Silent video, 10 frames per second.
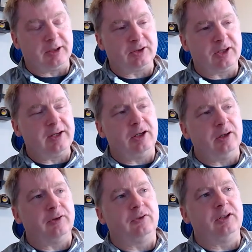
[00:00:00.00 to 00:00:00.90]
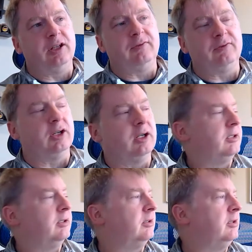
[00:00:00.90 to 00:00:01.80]
Because they've
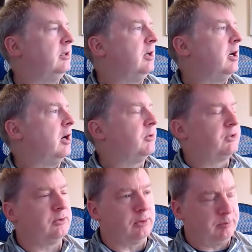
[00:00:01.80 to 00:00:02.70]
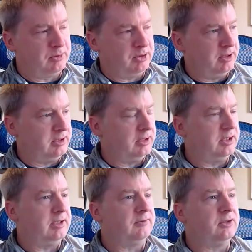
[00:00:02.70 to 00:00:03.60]
done always encrypted, and
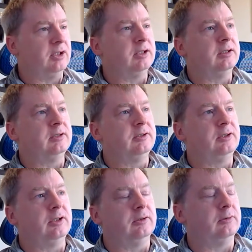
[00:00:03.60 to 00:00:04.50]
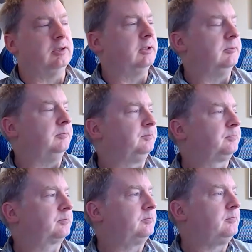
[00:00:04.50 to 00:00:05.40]
they've done
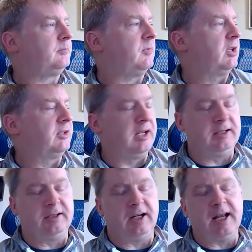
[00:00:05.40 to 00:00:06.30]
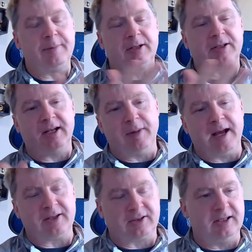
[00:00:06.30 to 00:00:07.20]
dynamic data
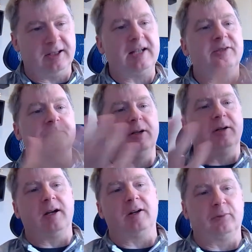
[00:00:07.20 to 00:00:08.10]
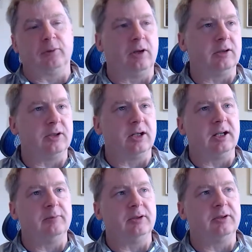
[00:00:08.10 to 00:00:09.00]
masking, and that's been around for a long
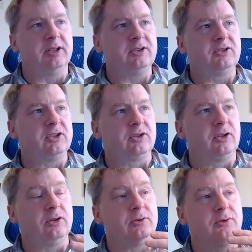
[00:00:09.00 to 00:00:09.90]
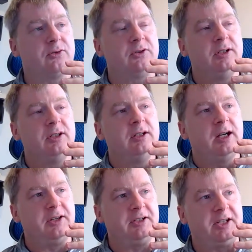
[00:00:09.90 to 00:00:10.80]
time. But this just goes,
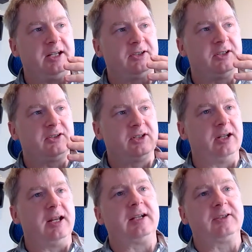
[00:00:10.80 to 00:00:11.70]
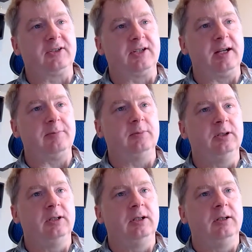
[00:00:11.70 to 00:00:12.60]
I think, takes this to the next step.
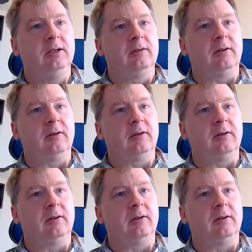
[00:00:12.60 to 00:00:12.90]
Right.